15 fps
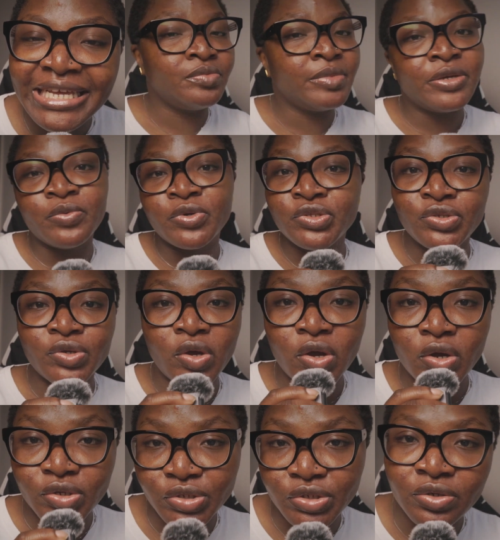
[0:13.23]
You might want to
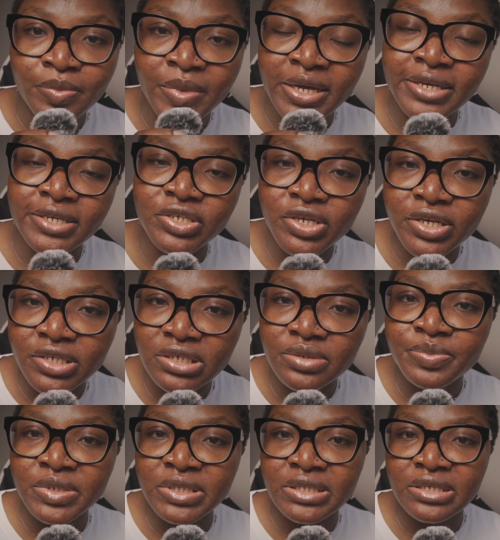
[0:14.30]
customize
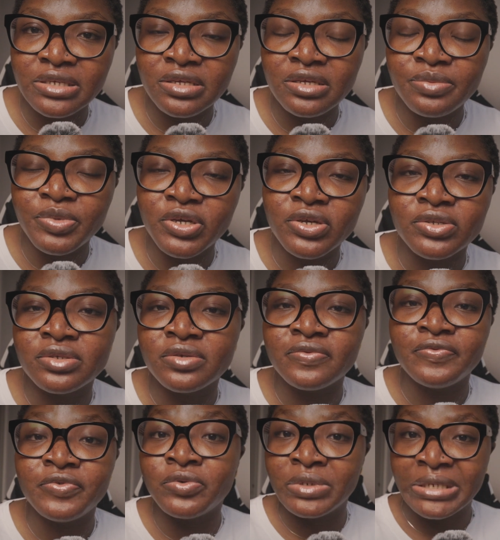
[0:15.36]
ChatGPT because
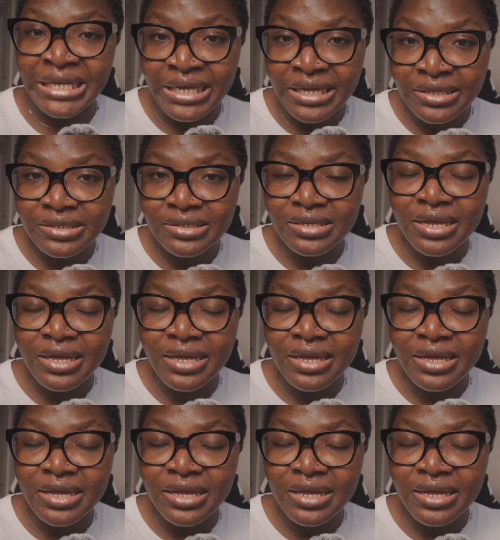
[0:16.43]
of your needs,